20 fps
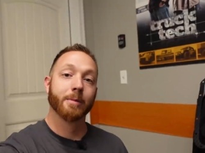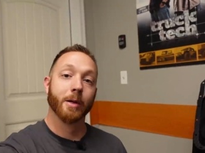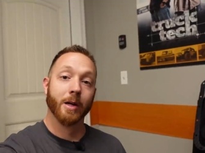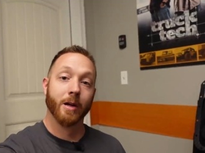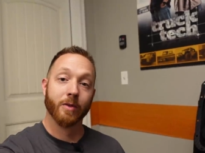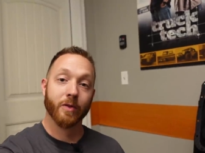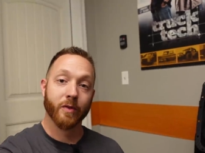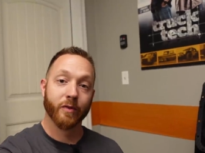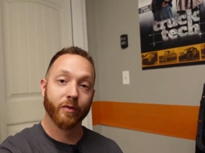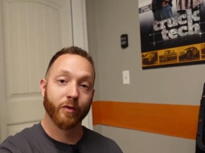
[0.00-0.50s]
But
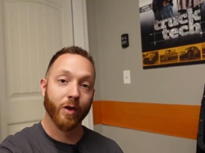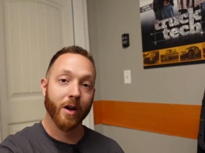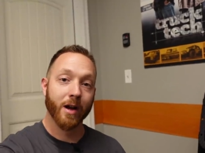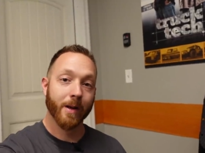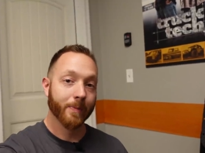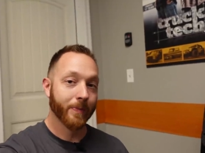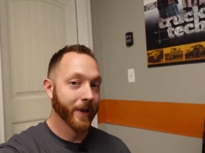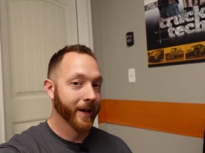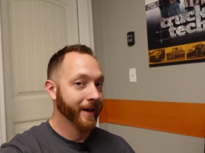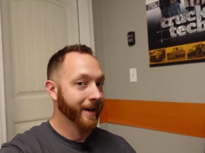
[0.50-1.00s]
on the
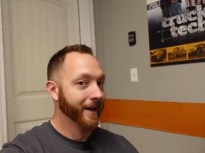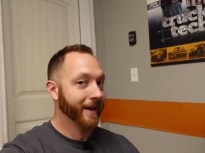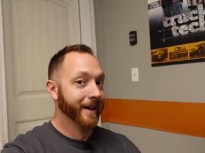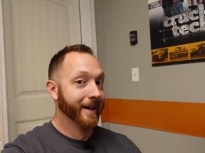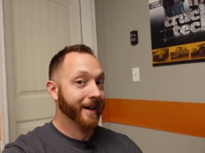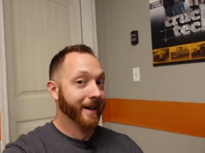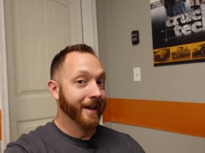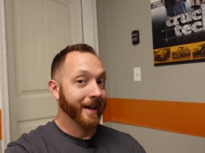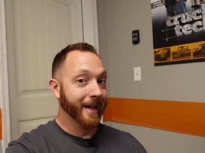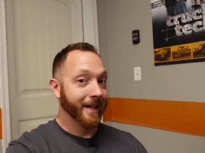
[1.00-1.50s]
front,
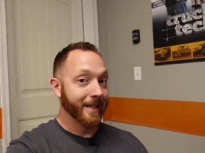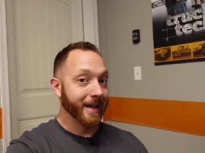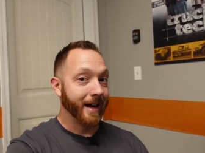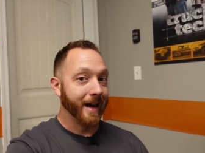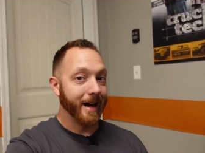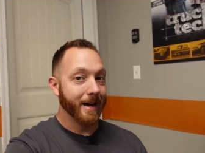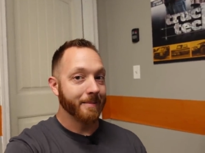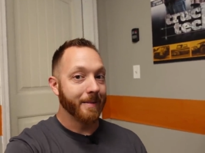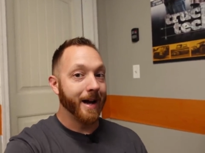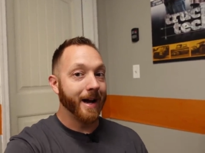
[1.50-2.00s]
it's
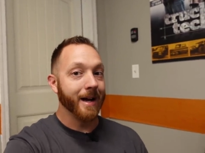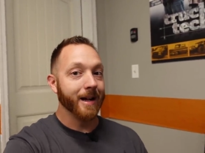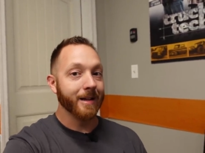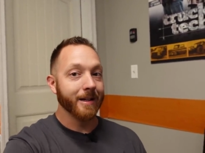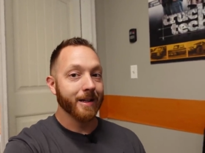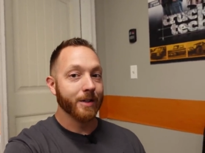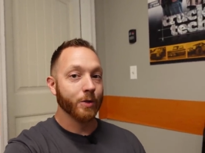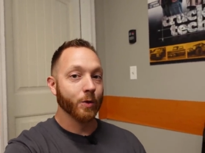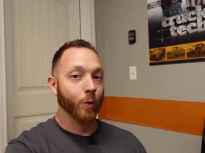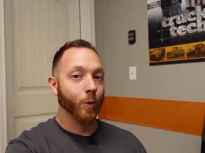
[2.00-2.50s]
high
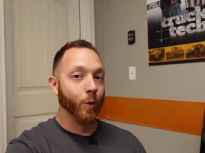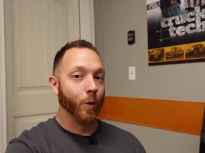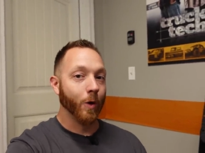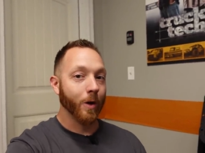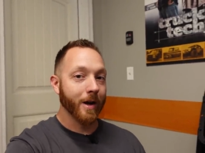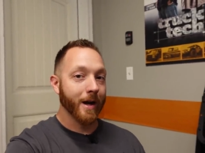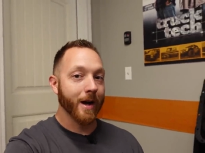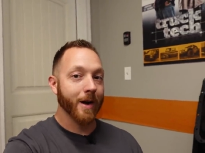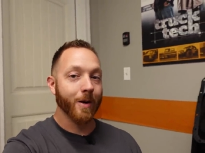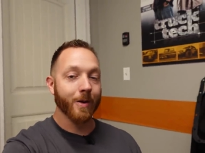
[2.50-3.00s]
mileage,
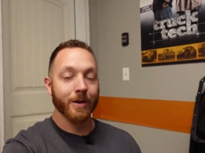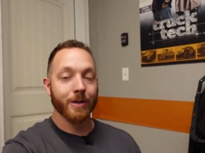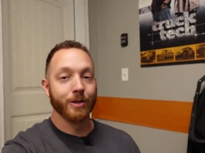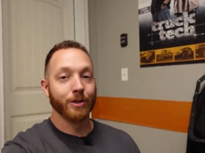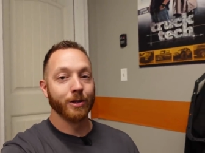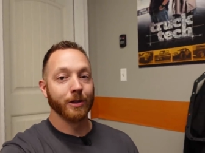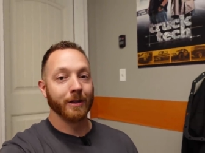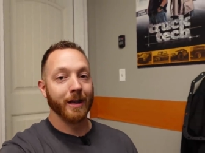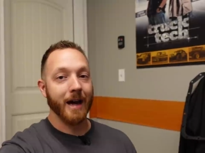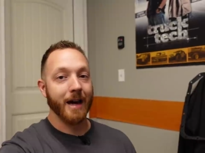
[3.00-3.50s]
worn out,
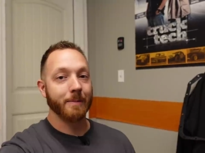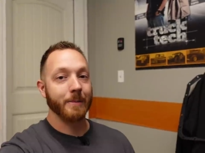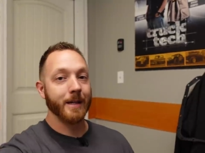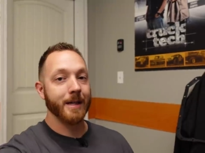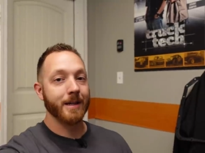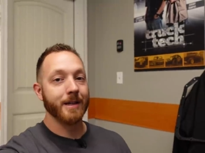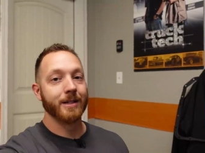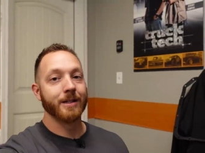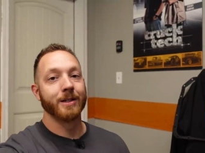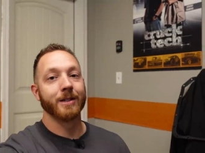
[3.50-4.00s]

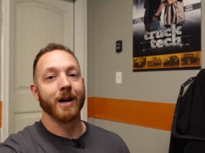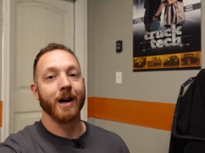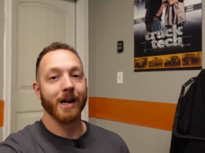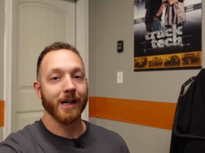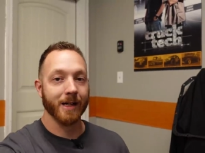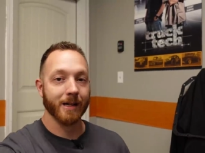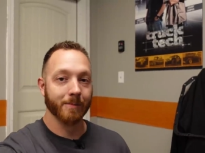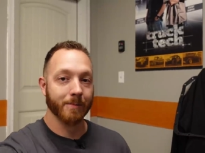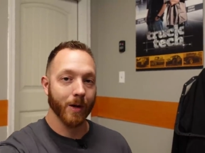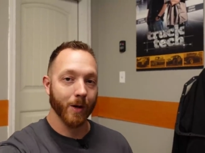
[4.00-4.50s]
sloppy
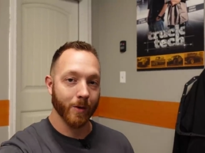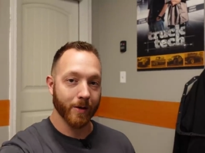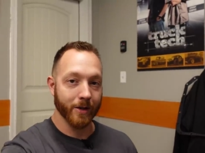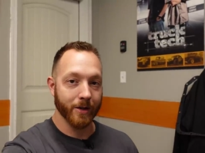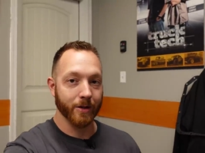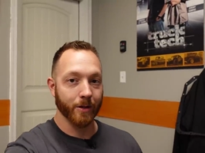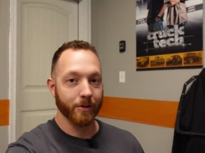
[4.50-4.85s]
stock components.